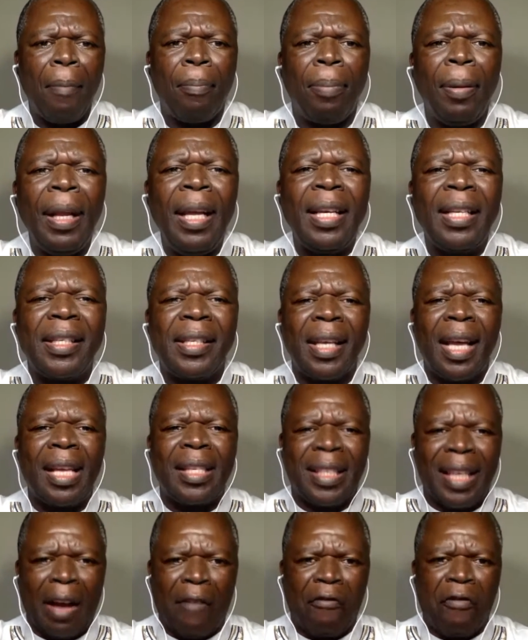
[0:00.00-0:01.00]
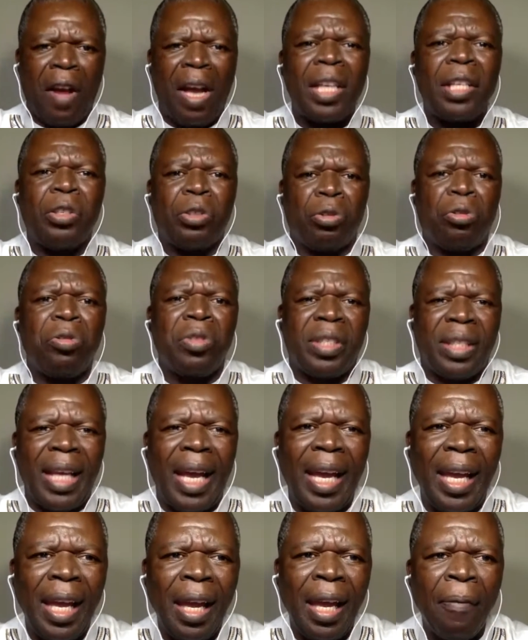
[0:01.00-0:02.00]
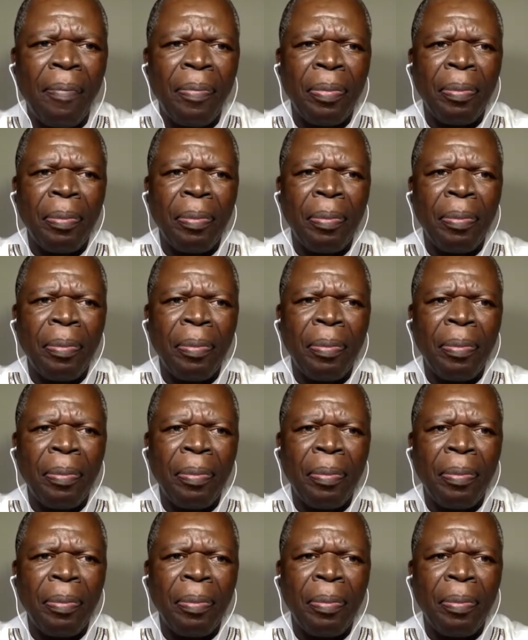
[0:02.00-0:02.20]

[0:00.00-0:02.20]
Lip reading: please suffice to say,